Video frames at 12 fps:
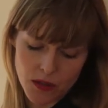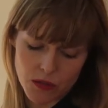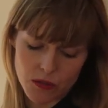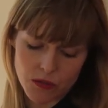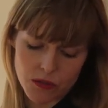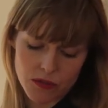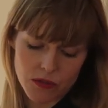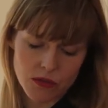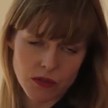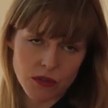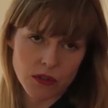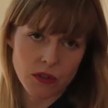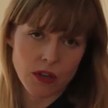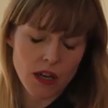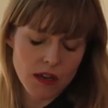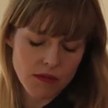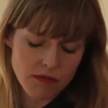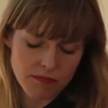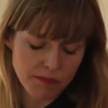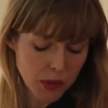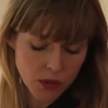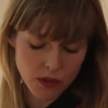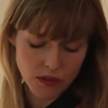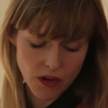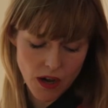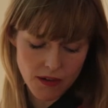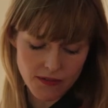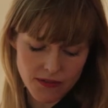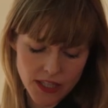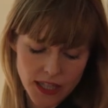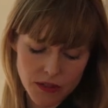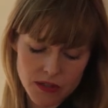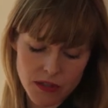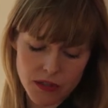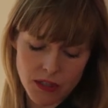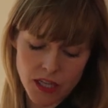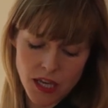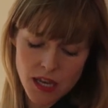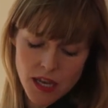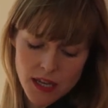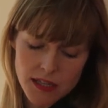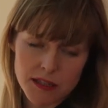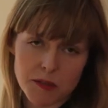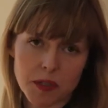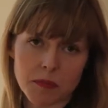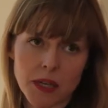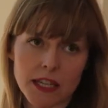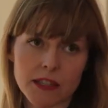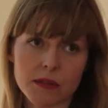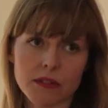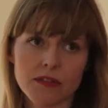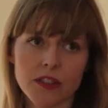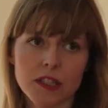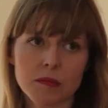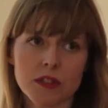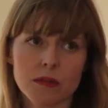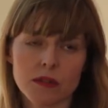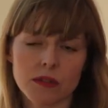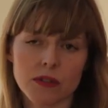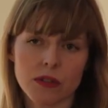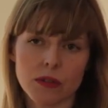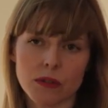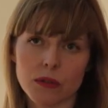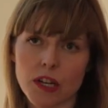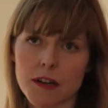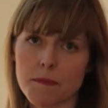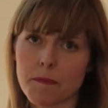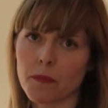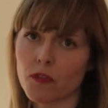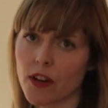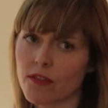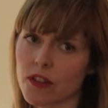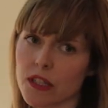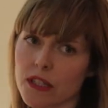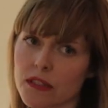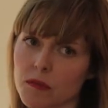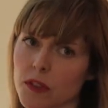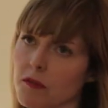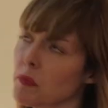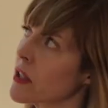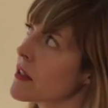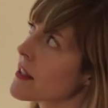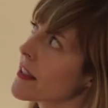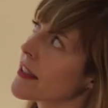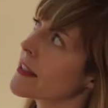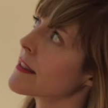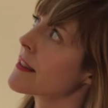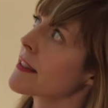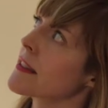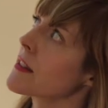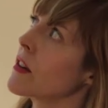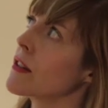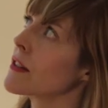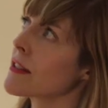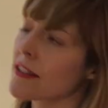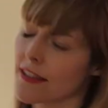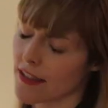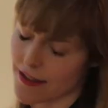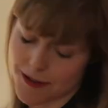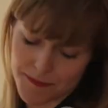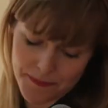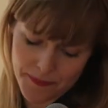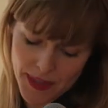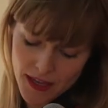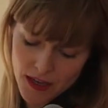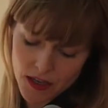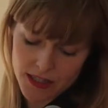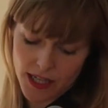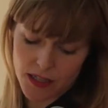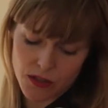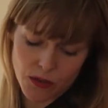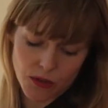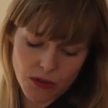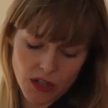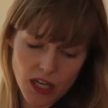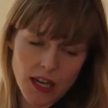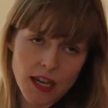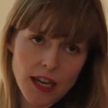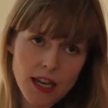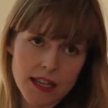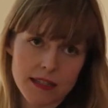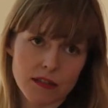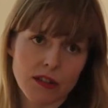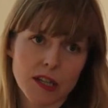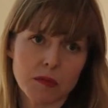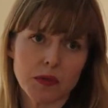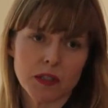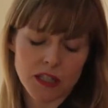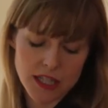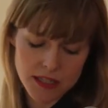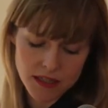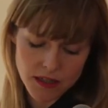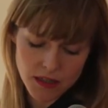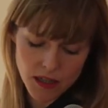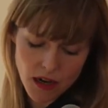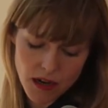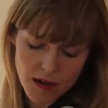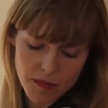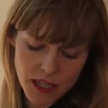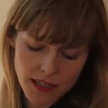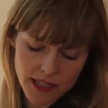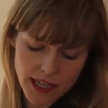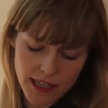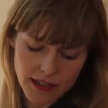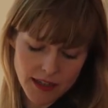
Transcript: whose book Half of a Yellow Sun has just been made into a film, and she was also referenced in one of Beyoncé's songs. Her TED talk is incredible, and her calm and